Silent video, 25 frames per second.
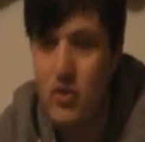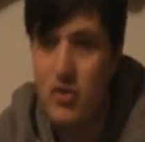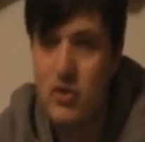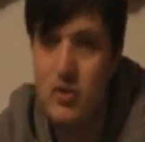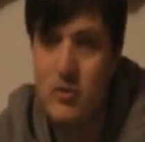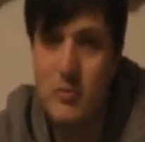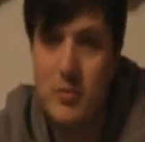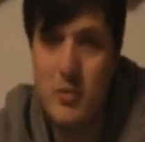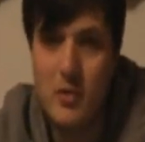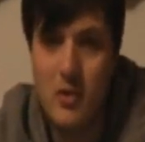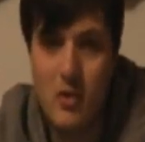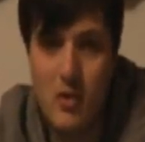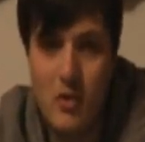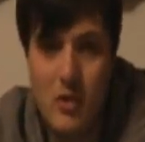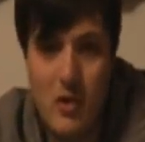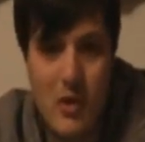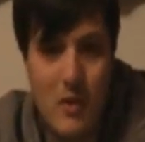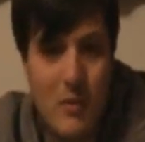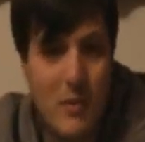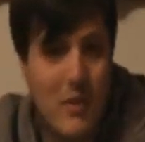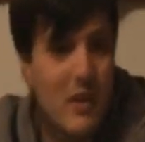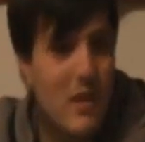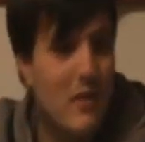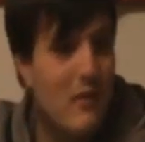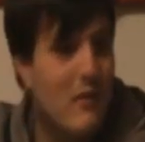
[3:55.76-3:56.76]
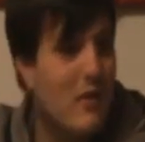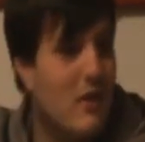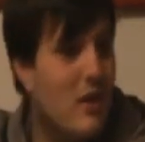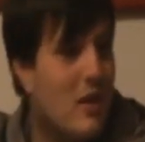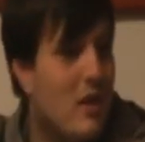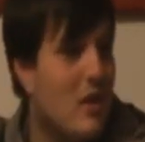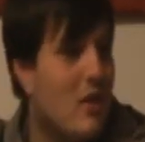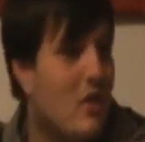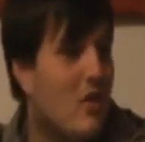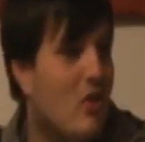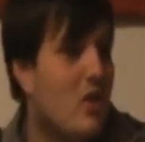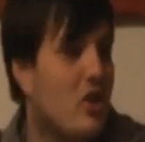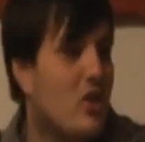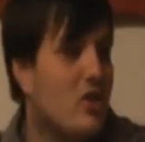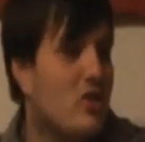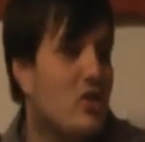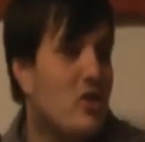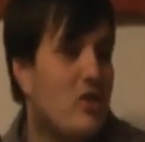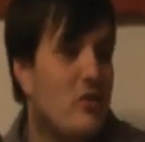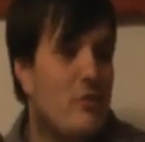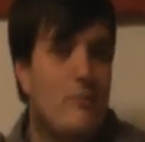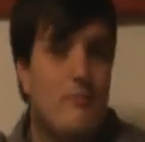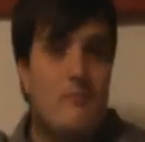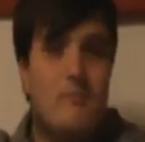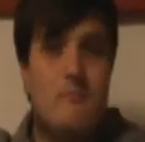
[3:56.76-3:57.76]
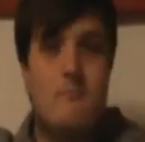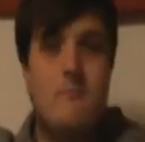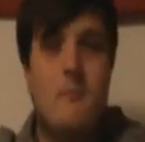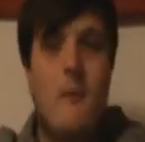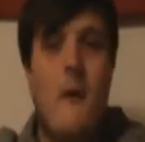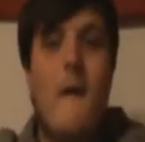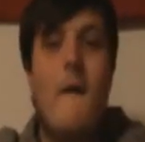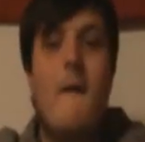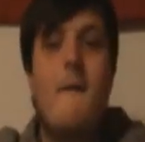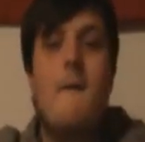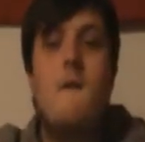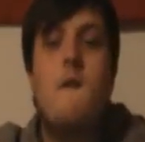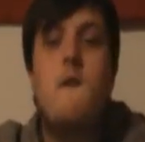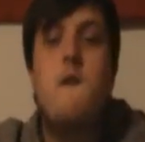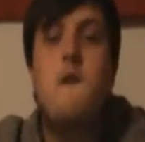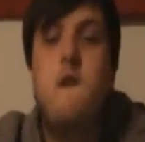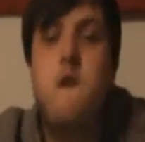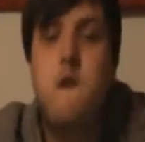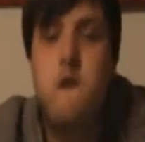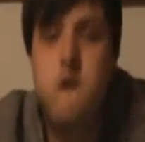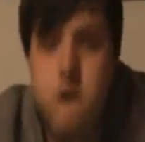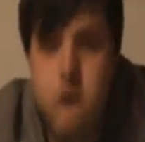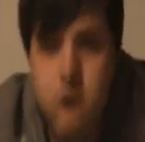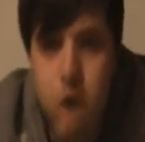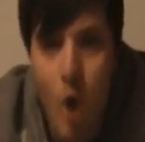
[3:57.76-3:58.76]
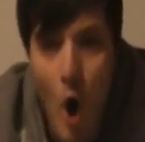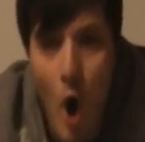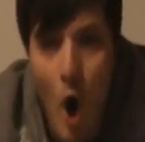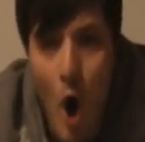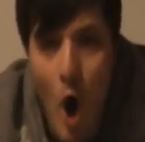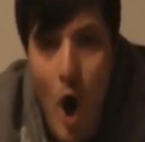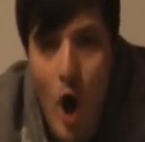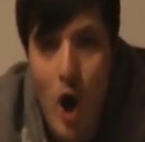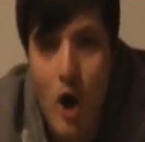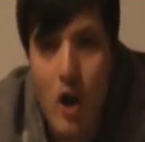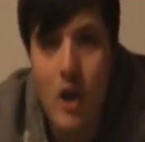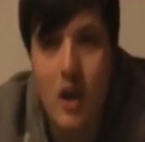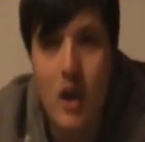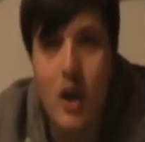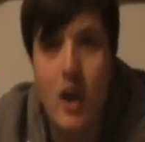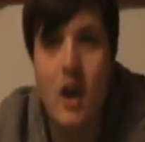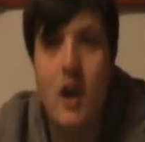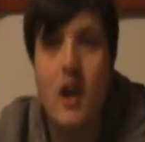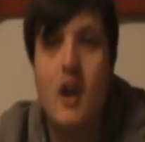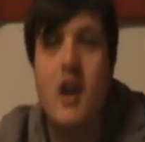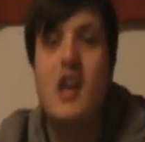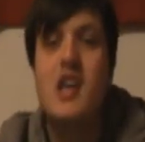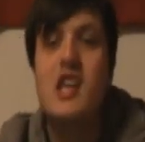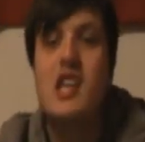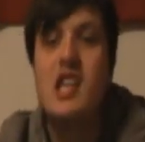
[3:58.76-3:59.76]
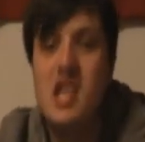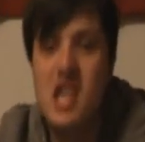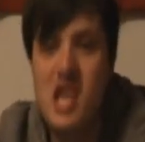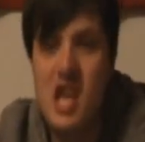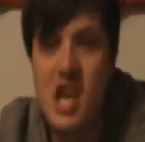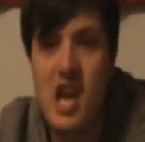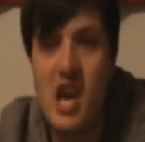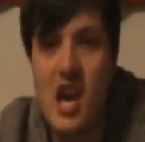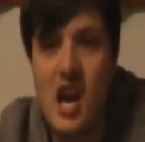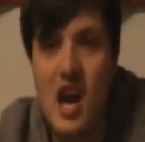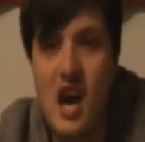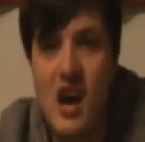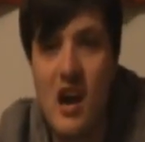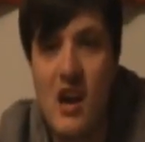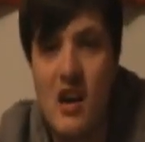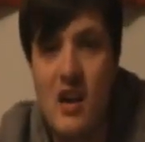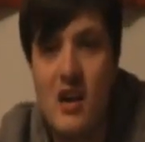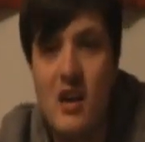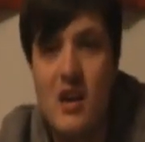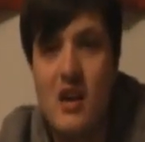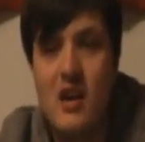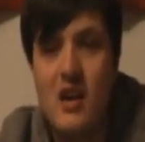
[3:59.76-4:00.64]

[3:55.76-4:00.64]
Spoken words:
Does it belong in my DVD collection? Fuck yeah!